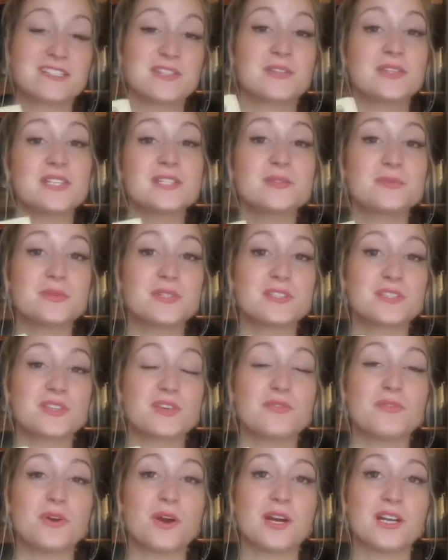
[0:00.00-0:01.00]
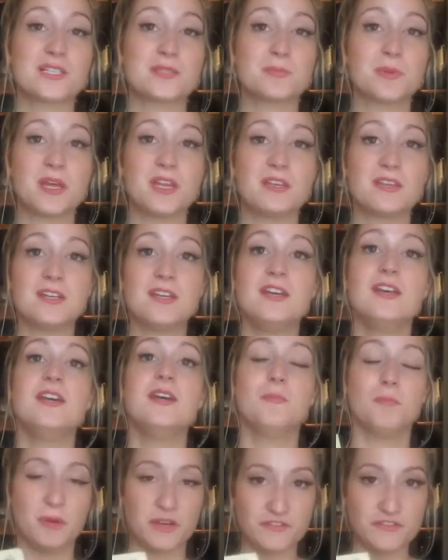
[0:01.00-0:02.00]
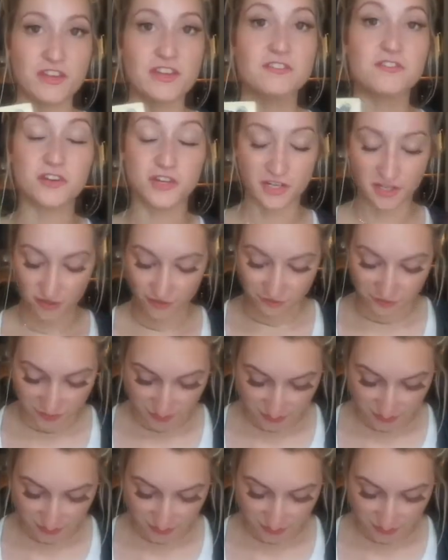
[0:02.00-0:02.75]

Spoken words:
So this one so far has been my favorite of